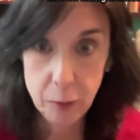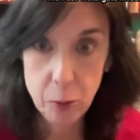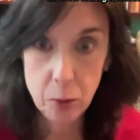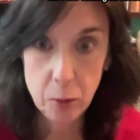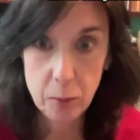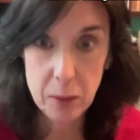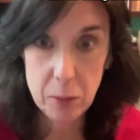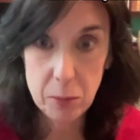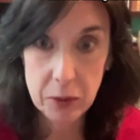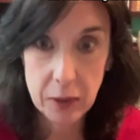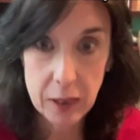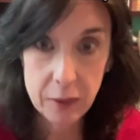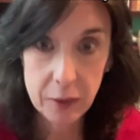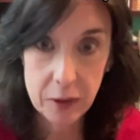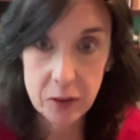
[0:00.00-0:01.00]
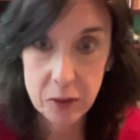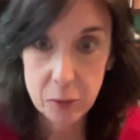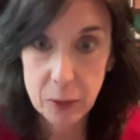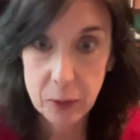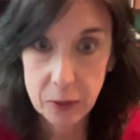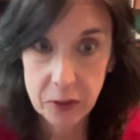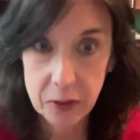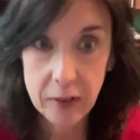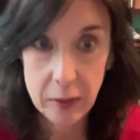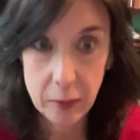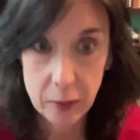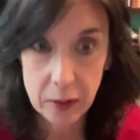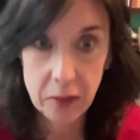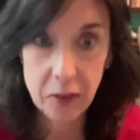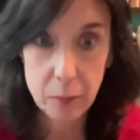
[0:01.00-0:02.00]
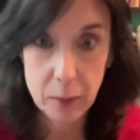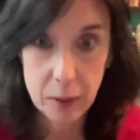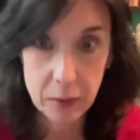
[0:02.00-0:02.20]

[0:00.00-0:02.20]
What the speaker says: for people to have conspiracy theories about.